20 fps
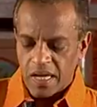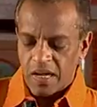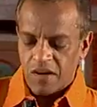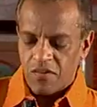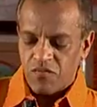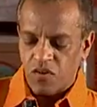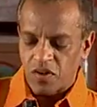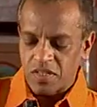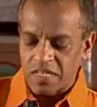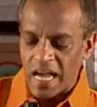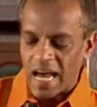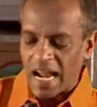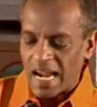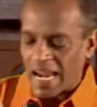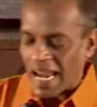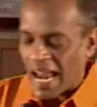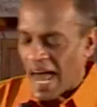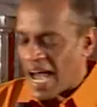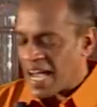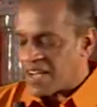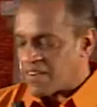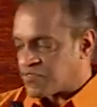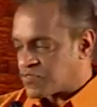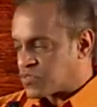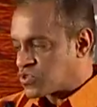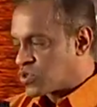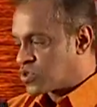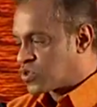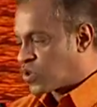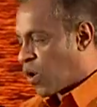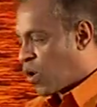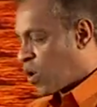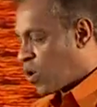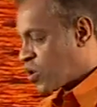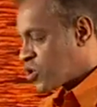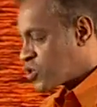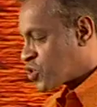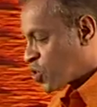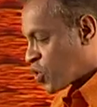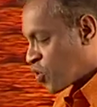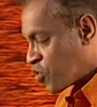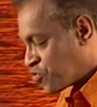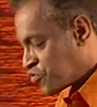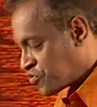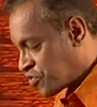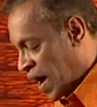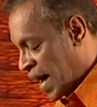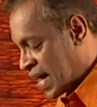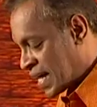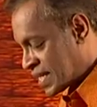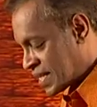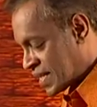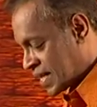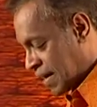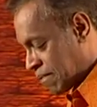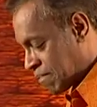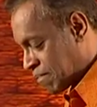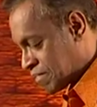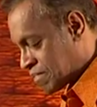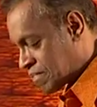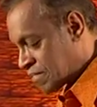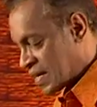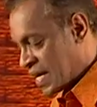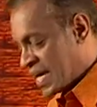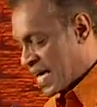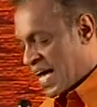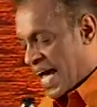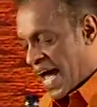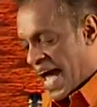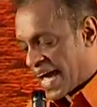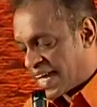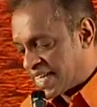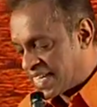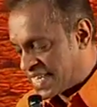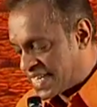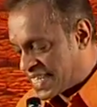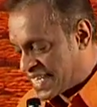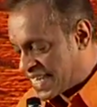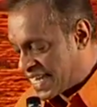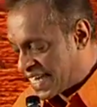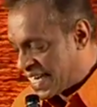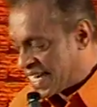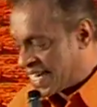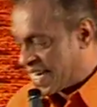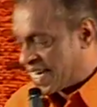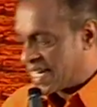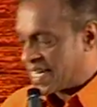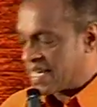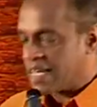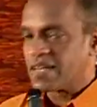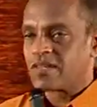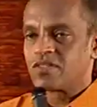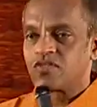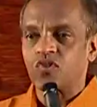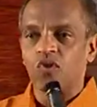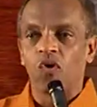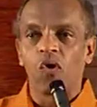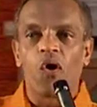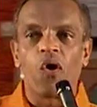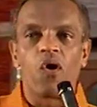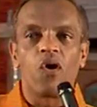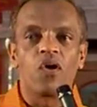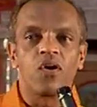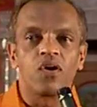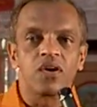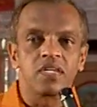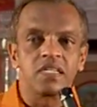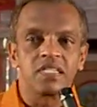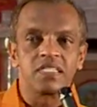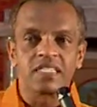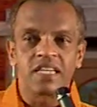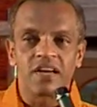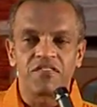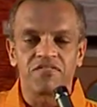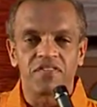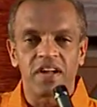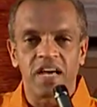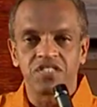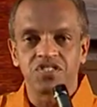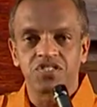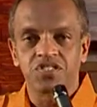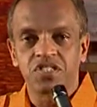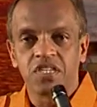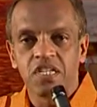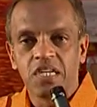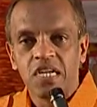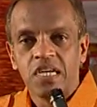For they are life to those who find them, and healing to all their flesh.